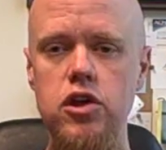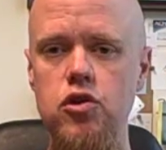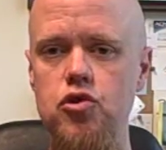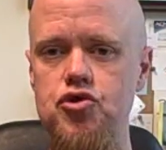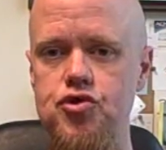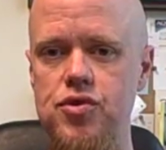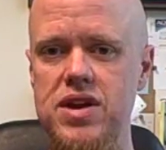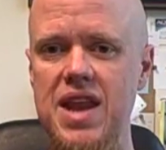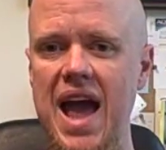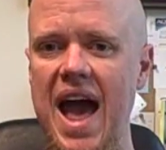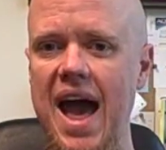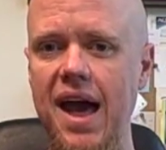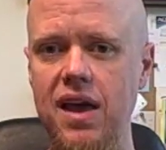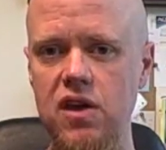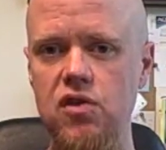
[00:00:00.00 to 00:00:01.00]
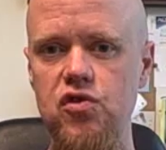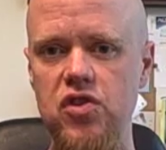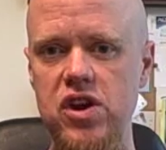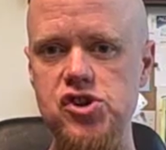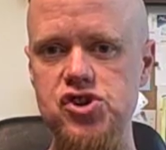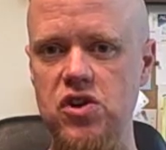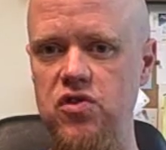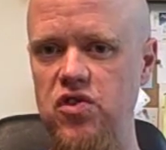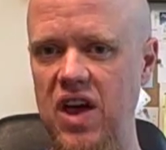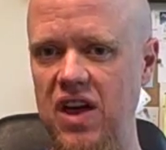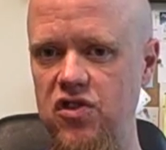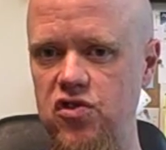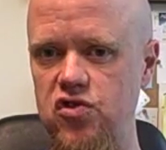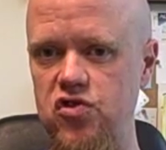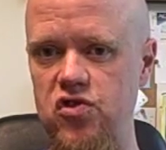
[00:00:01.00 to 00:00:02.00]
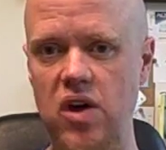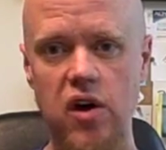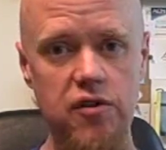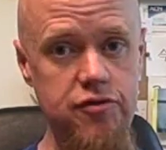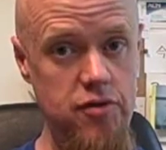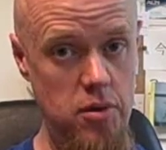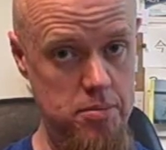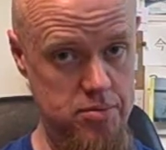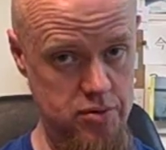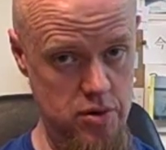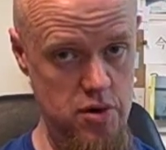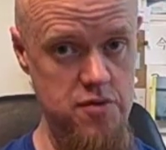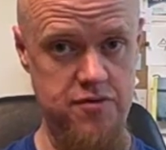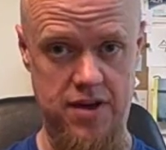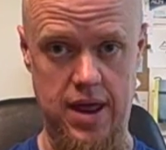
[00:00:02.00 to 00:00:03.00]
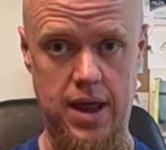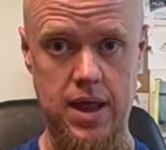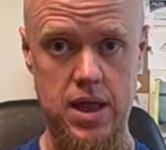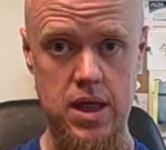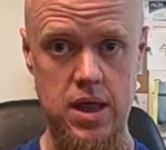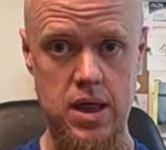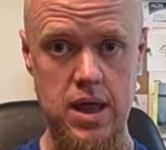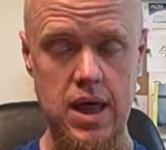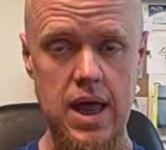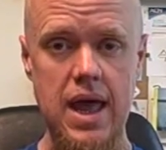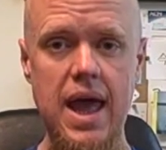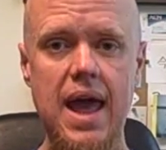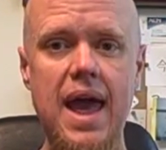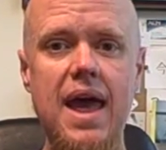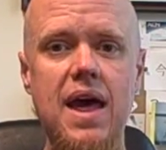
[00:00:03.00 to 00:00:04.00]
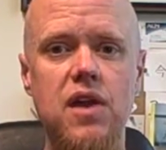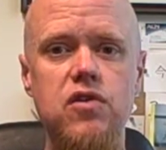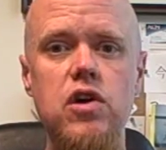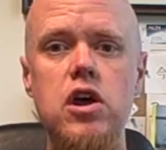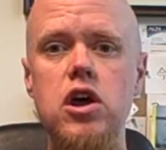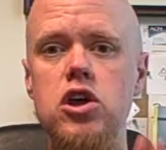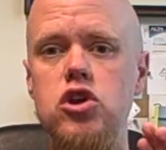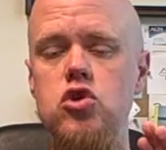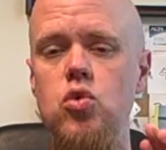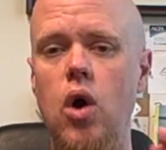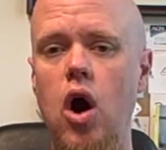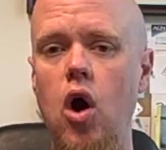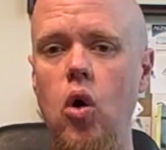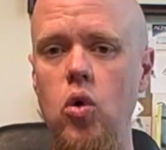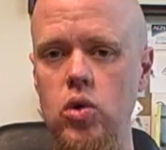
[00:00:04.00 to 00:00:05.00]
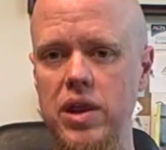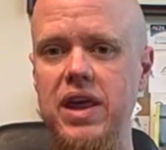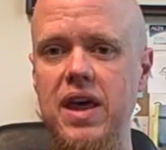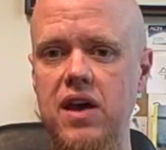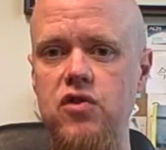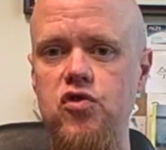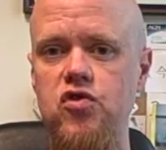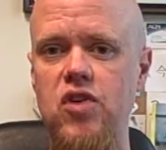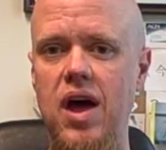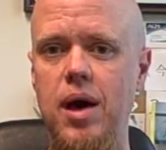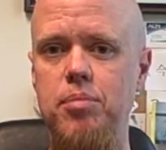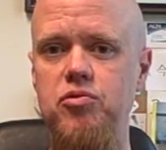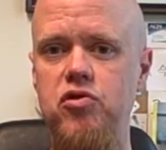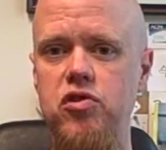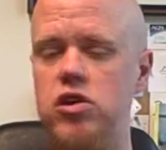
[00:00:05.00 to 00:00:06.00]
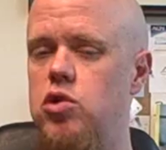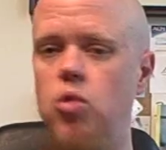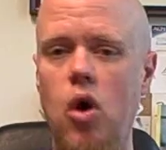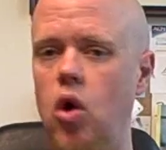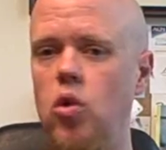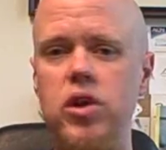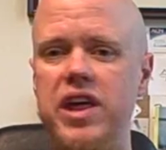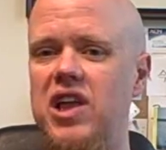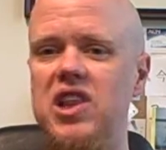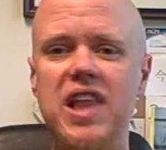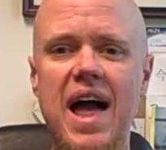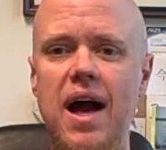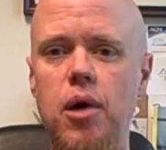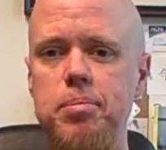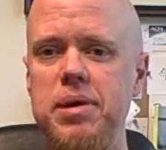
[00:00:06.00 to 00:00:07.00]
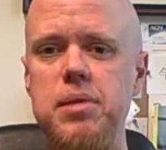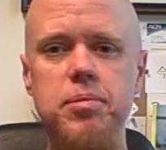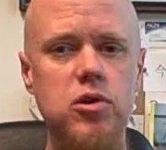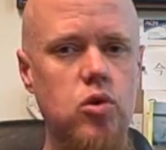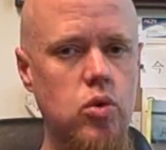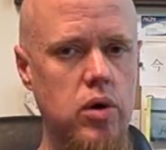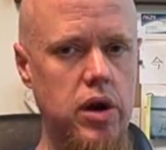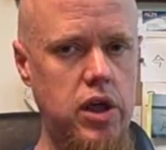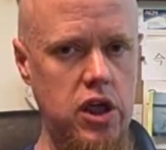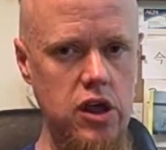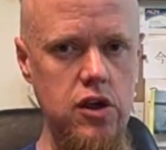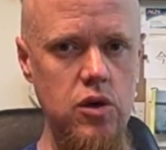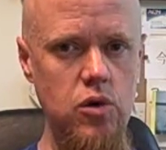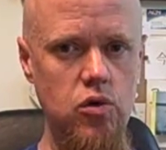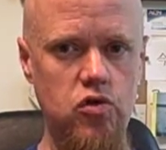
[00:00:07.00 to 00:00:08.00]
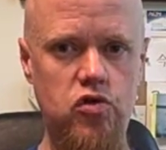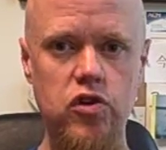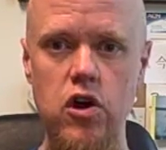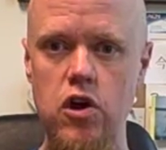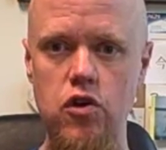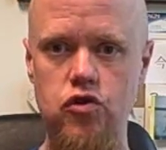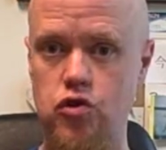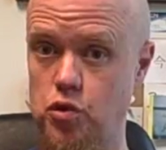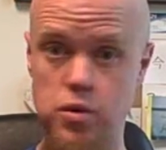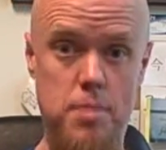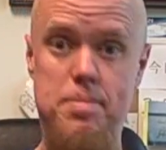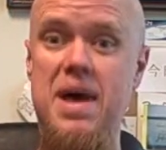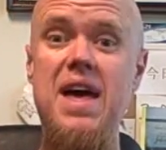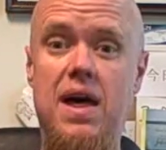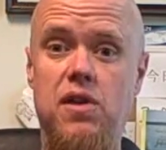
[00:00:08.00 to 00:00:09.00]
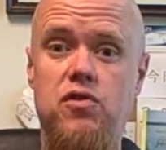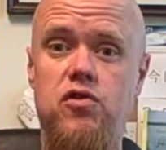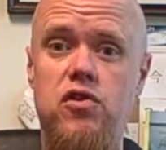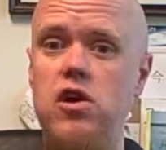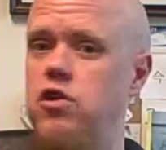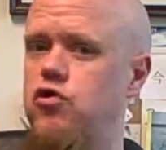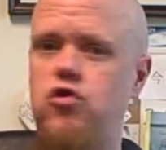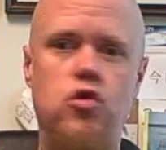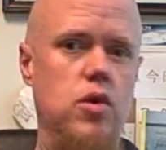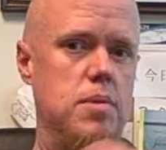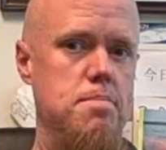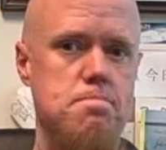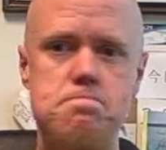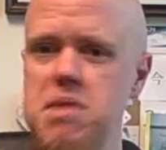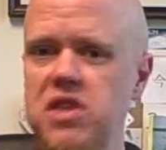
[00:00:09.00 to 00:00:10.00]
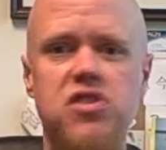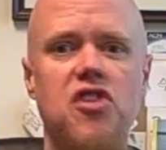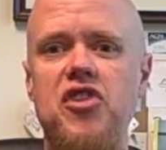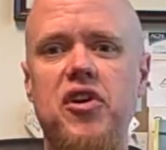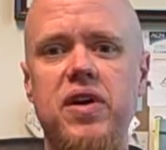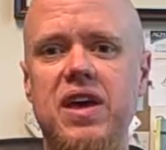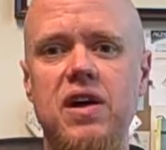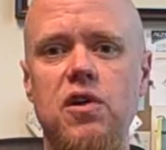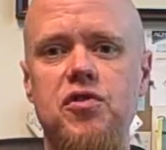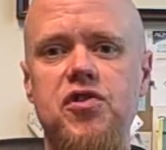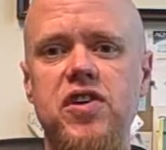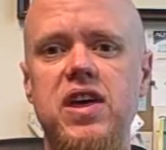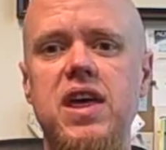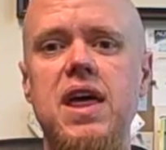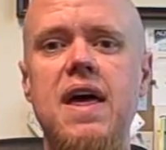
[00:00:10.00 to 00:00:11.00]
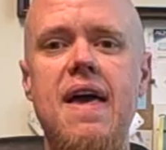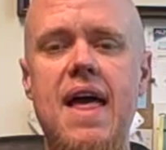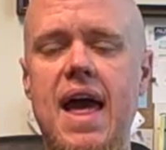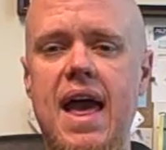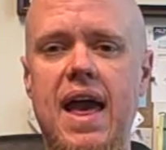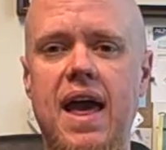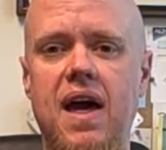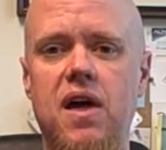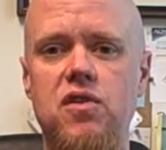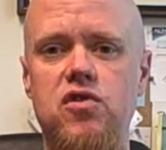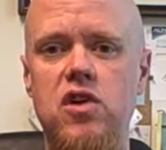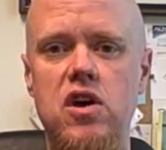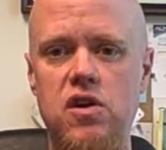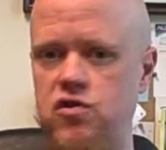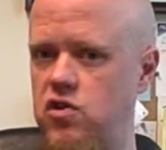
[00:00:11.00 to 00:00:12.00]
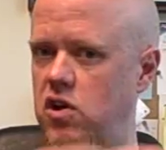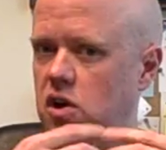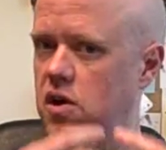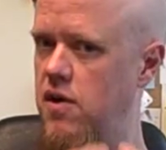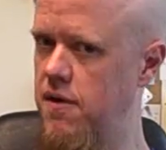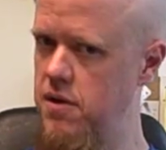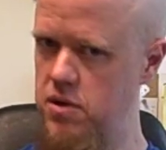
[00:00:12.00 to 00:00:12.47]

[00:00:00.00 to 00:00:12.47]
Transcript: you treat accusations as self-proving, and you only allow people who are accused to repent, to admit that they're guilty, and to,